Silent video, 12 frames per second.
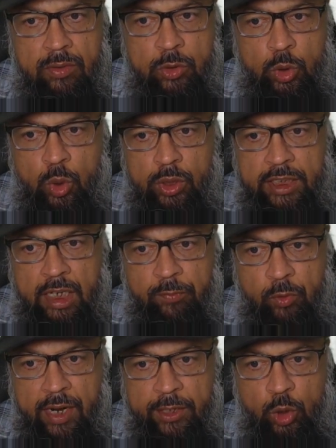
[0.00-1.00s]
so
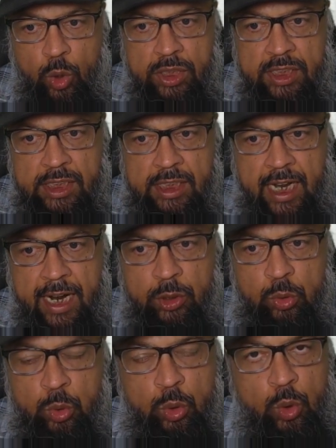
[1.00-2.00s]
therefore, I don't see
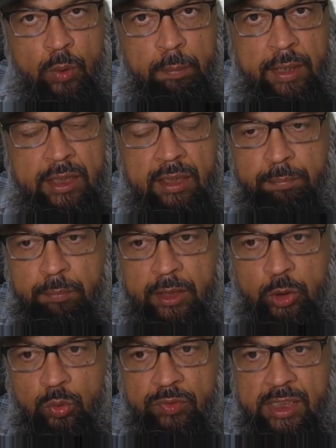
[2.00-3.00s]
add to Chrome button, but
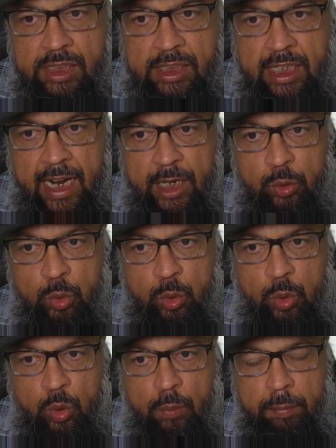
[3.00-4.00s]
you will see add to
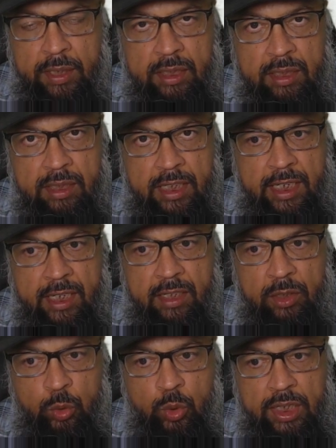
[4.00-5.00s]
Chrome button here.
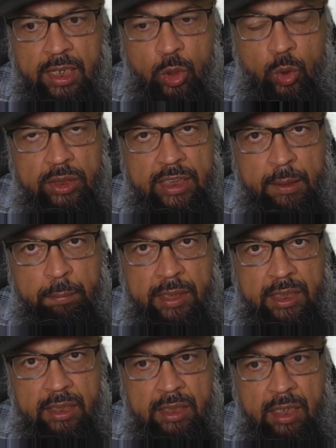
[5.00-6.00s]
You click on that
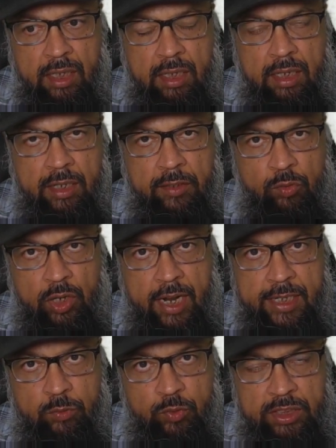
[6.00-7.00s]
button, it will
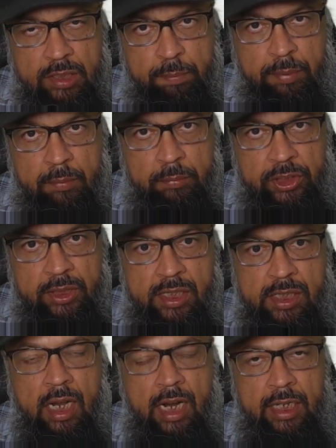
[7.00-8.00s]
ask for some permission
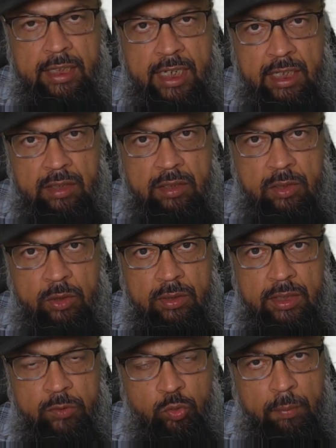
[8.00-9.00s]
and then
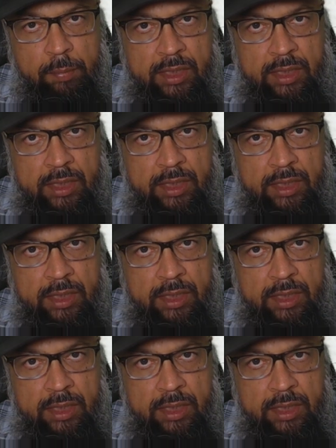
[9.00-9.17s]
it will be